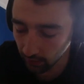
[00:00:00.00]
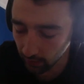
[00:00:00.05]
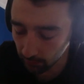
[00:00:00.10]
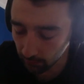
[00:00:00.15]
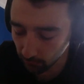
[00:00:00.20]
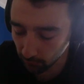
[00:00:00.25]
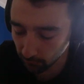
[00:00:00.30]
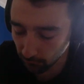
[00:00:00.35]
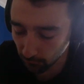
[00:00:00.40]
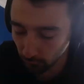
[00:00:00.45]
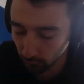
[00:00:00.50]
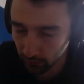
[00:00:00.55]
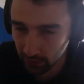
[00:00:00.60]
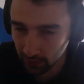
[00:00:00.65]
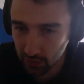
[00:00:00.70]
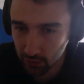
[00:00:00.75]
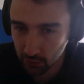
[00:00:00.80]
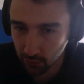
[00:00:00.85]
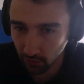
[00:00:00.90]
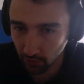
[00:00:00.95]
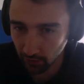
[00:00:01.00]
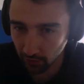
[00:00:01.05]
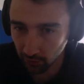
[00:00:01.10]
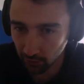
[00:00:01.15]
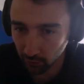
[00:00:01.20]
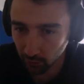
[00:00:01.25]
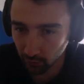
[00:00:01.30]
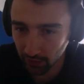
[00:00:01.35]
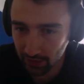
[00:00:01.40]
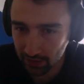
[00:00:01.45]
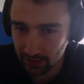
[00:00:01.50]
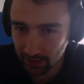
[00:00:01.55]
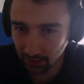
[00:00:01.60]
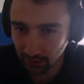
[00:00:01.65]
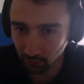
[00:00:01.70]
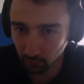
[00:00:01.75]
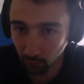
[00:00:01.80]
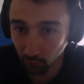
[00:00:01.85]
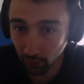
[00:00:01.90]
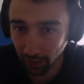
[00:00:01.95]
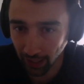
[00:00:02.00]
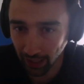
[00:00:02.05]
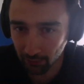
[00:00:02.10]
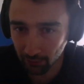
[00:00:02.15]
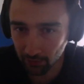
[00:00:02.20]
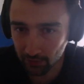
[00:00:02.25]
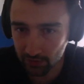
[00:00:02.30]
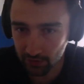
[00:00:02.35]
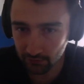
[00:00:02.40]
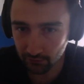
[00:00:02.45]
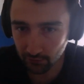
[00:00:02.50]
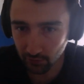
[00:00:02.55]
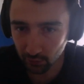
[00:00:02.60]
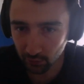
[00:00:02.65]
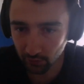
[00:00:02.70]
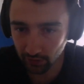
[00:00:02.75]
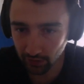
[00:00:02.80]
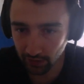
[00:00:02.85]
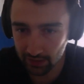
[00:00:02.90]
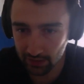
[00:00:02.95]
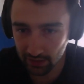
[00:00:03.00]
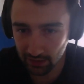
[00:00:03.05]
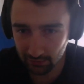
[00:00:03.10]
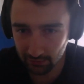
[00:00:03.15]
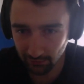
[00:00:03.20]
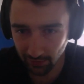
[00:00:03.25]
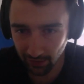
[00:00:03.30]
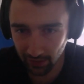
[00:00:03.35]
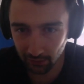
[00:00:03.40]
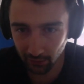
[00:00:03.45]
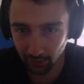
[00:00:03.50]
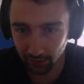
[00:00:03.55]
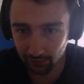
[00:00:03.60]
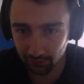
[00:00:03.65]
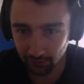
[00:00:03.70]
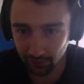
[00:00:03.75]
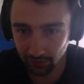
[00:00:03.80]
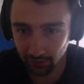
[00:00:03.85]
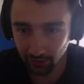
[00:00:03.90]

Before each one, I always think, what happens if no one gets any value out of it?